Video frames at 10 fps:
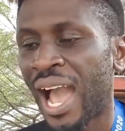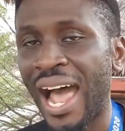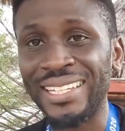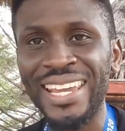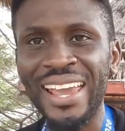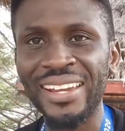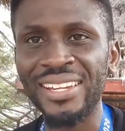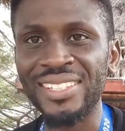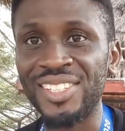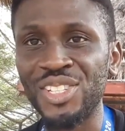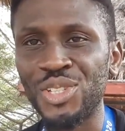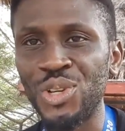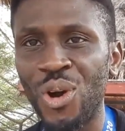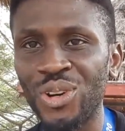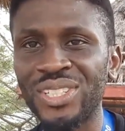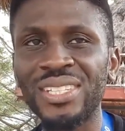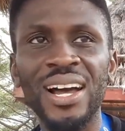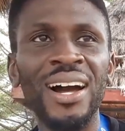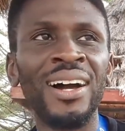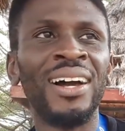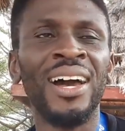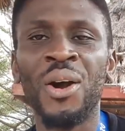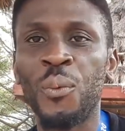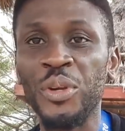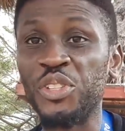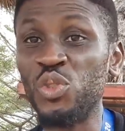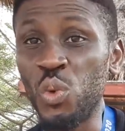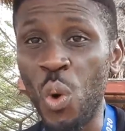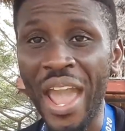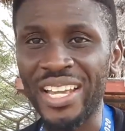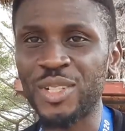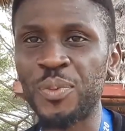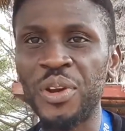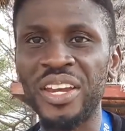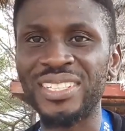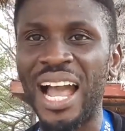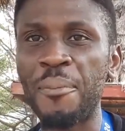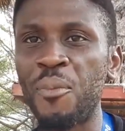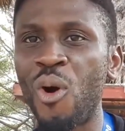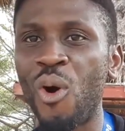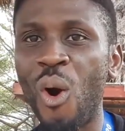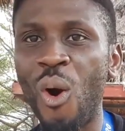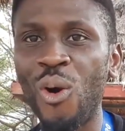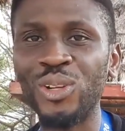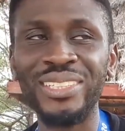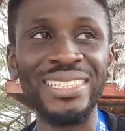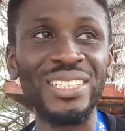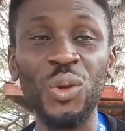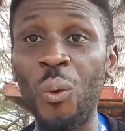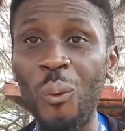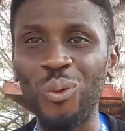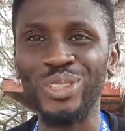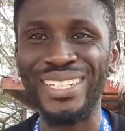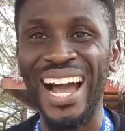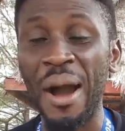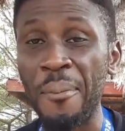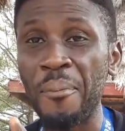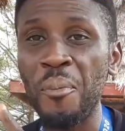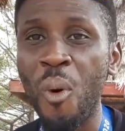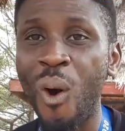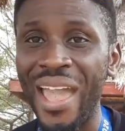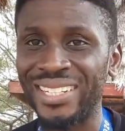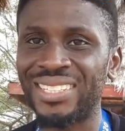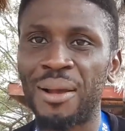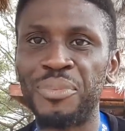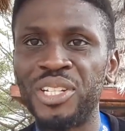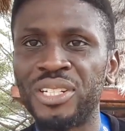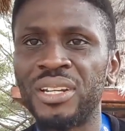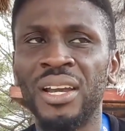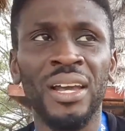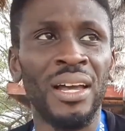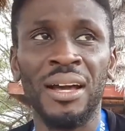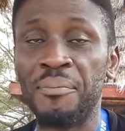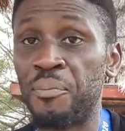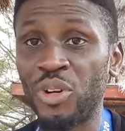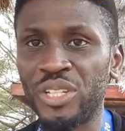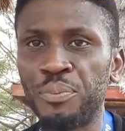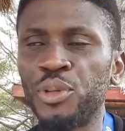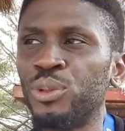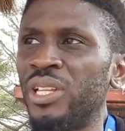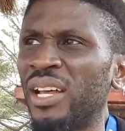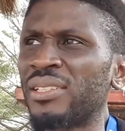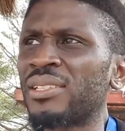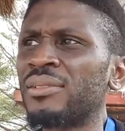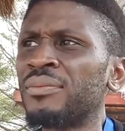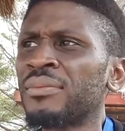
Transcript: And here he is, this youngster with no experience among all these older and more established bodybuilders.